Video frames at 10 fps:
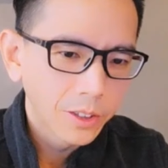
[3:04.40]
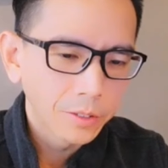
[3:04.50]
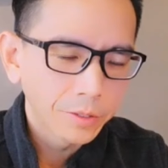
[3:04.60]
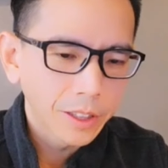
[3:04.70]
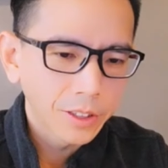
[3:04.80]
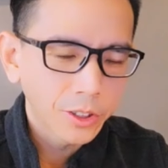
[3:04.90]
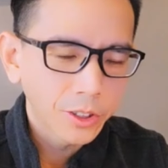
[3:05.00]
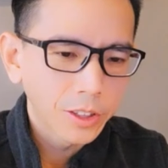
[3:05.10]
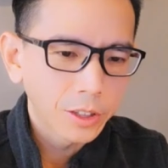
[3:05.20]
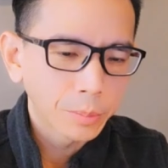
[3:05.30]
none of
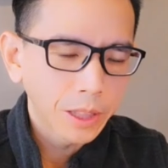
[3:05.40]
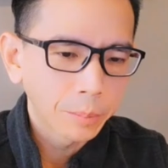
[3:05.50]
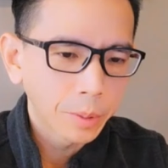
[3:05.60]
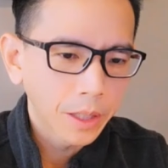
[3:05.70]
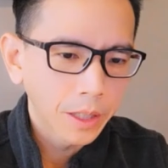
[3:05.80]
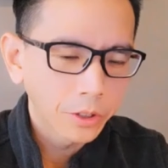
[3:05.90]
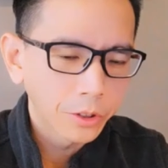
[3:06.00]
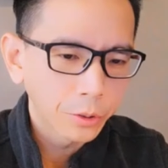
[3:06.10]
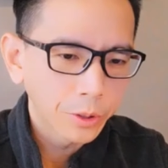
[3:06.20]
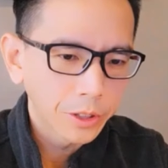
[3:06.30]
us is being paid
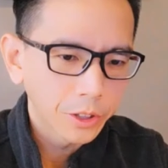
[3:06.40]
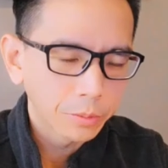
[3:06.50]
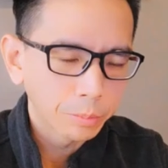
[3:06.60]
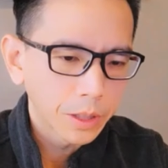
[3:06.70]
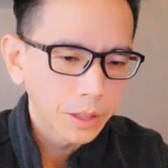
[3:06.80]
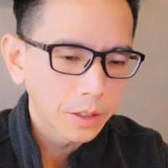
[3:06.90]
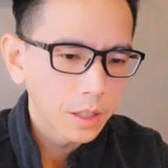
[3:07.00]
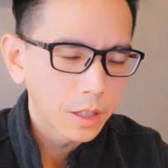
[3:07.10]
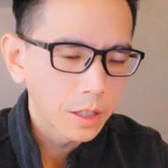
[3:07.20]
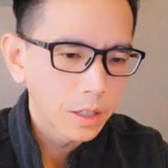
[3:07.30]
to do this, but